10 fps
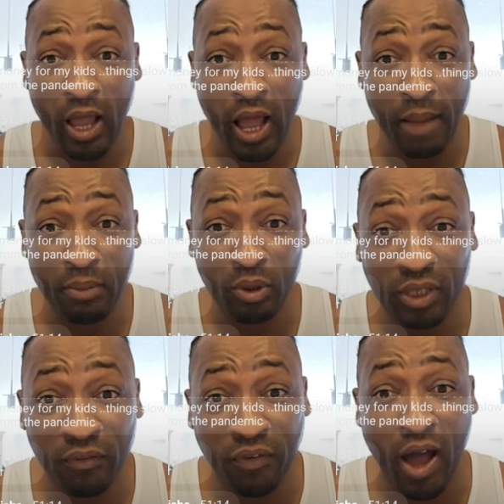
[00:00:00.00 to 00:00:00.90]
I'm
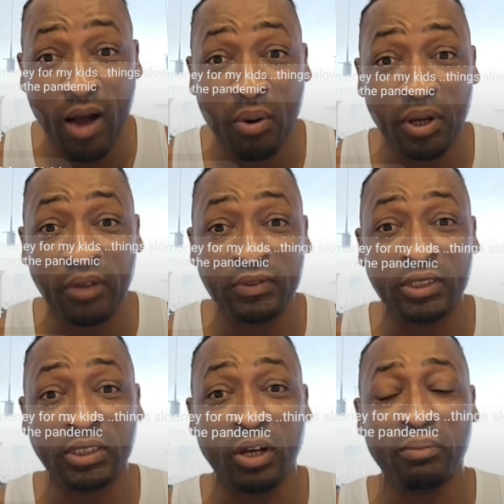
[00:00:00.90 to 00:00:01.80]
looking forward
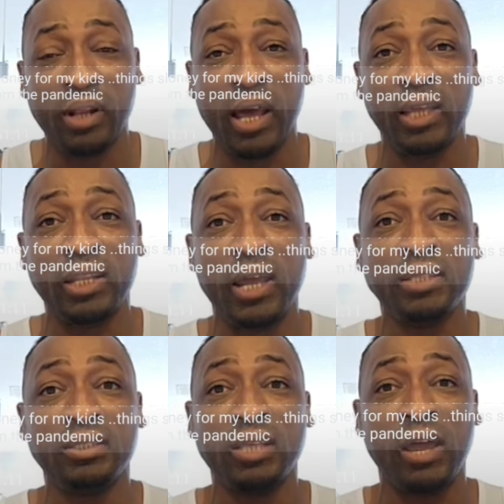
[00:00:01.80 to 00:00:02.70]
if it's something like
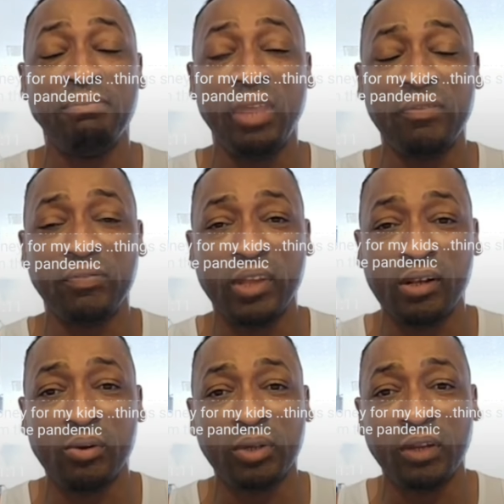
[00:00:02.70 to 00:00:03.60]
that. I'm
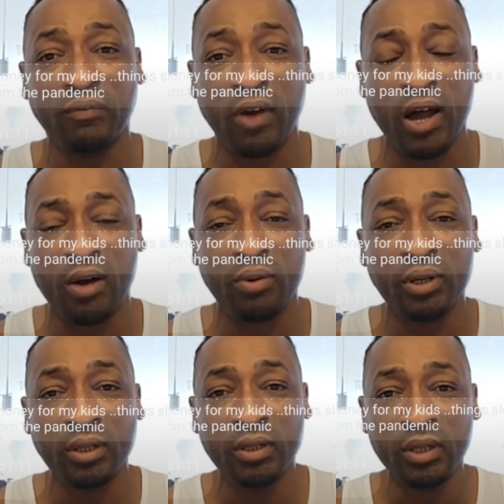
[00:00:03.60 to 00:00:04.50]
definitely looking
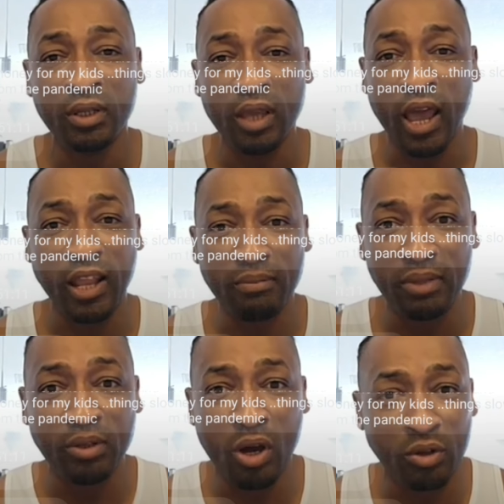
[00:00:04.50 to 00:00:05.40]
forward.
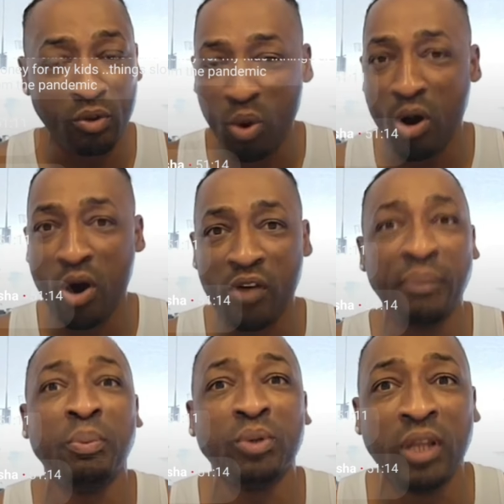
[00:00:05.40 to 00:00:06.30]
And me don't know how
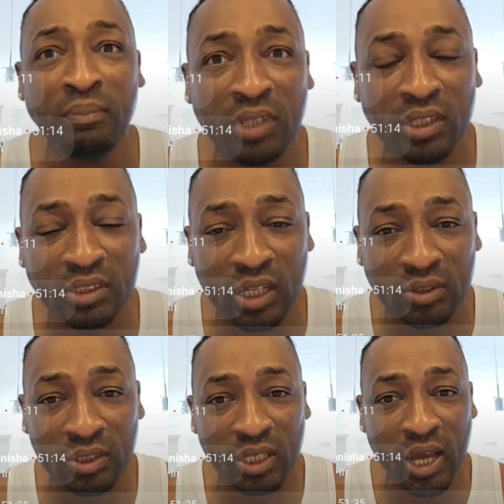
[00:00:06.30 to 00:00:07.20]
to put them things
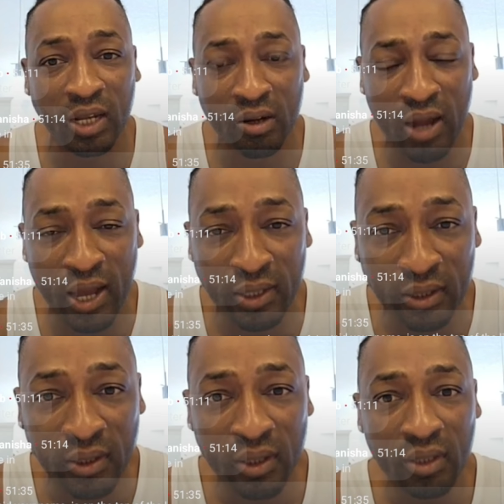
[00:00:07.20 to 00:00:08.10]
there together
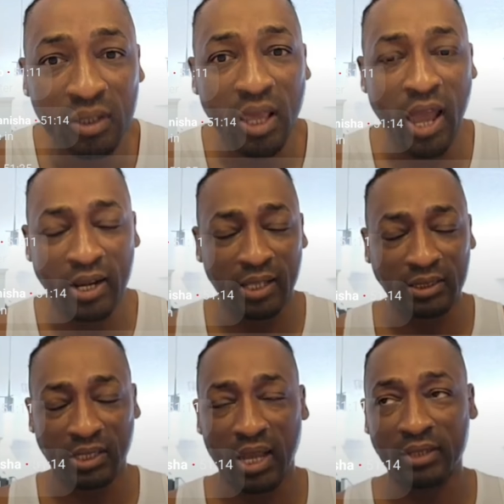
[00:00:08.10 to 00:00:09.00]
and, you
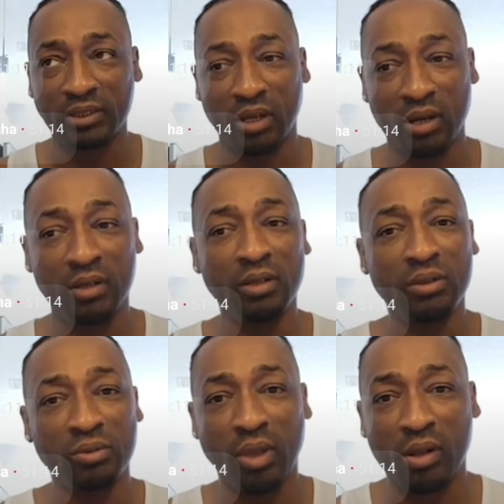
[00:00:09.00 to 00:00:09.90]
understand? So,
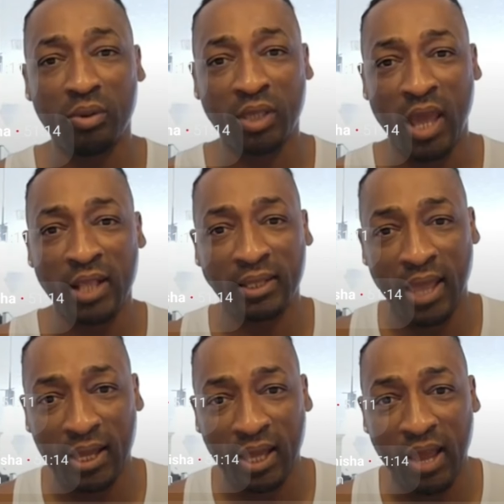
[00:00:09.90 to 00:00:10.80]
they will can
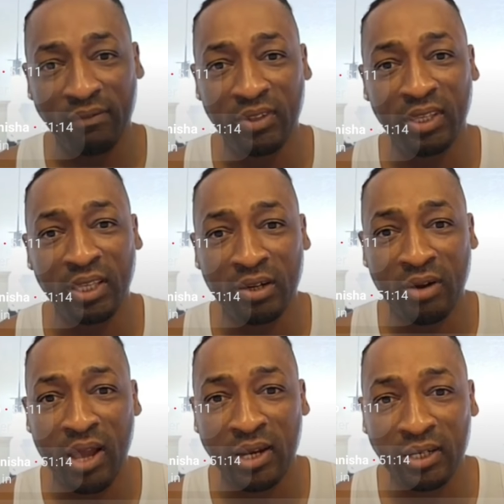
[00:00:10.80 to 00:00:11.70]
talk off the
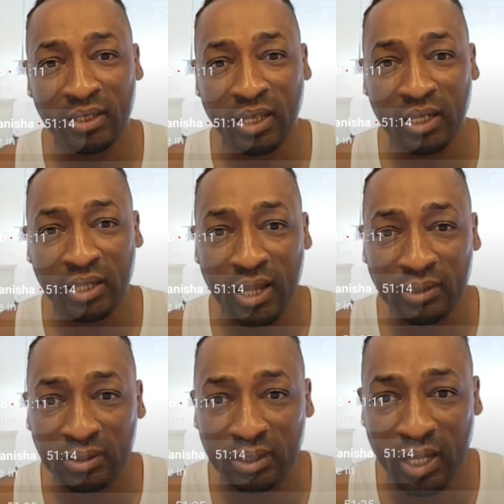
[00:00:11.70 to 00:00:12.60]
ear and get
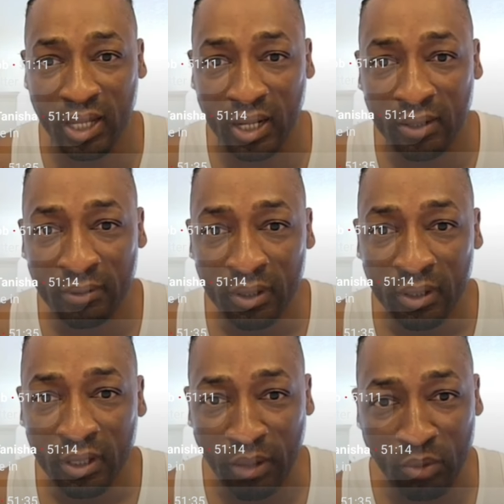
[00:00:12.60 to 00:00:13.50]
that together.
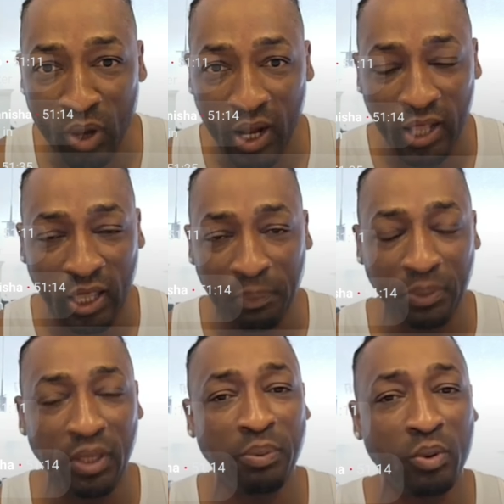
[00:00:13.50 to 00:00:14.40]
I mean, a lot
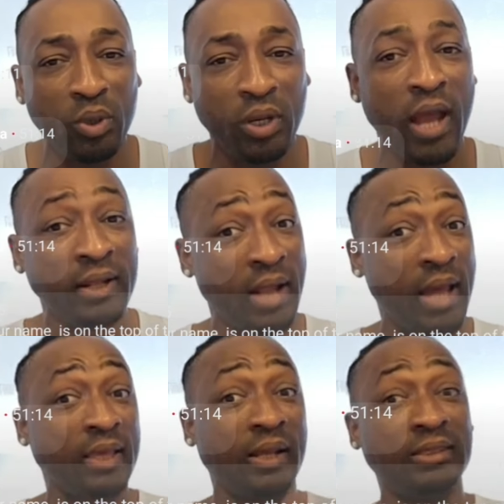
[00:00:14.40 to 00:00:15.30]
of people would have
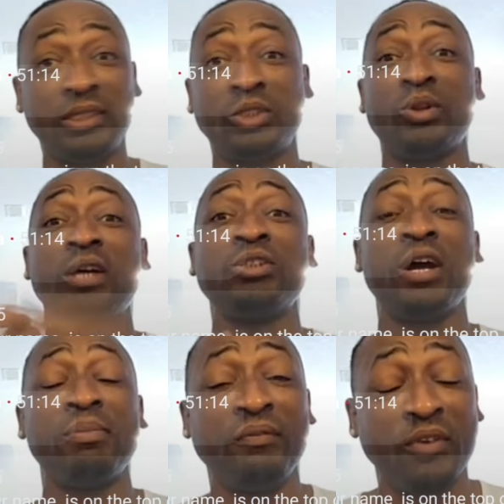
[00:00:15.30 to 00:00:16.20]
knocked, let's say, should I
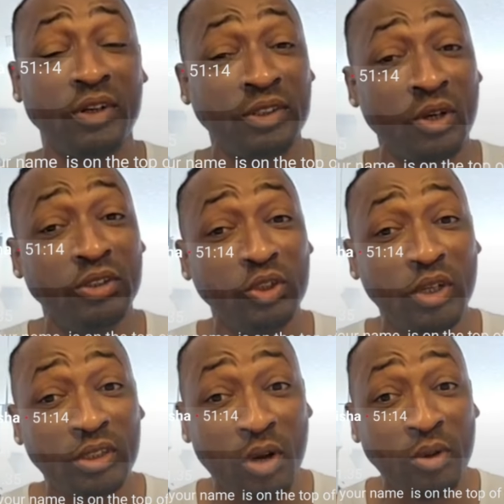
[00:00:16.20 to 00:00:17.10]
drop the first
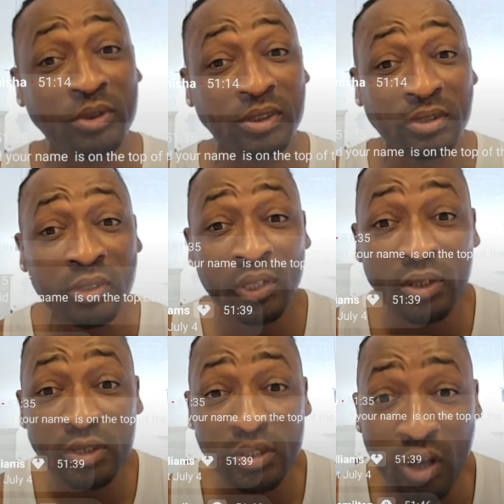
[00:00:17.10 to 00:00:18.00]
100,000?
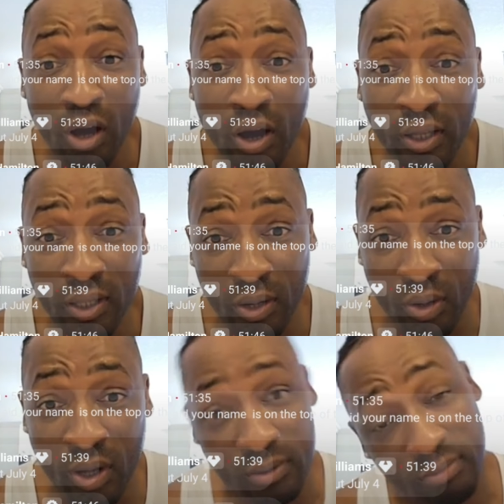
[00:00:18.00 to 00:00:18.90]
So, you
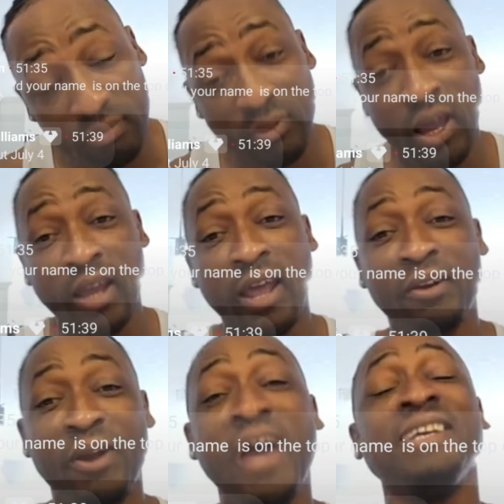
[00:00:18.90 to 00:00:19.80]
know, God
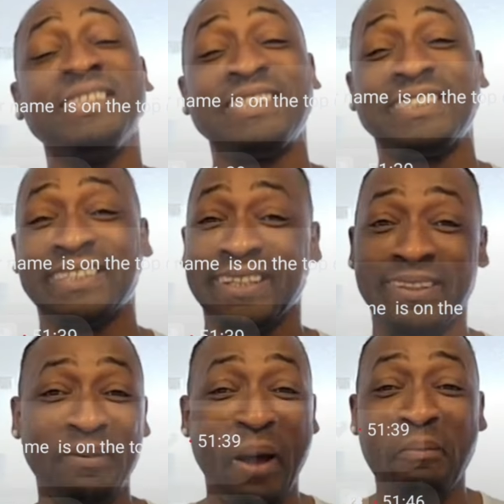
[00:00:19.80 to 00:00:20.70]
of Christ.
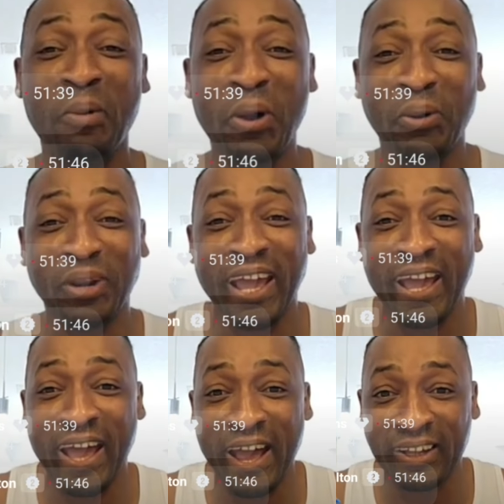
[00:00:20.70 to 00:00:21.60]
What more could
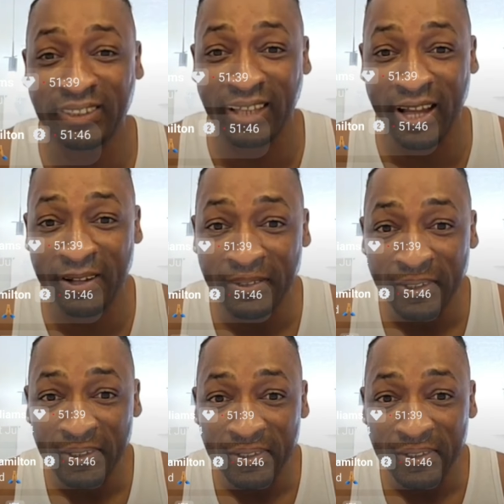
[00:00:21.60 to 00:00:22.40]
I ask, sir?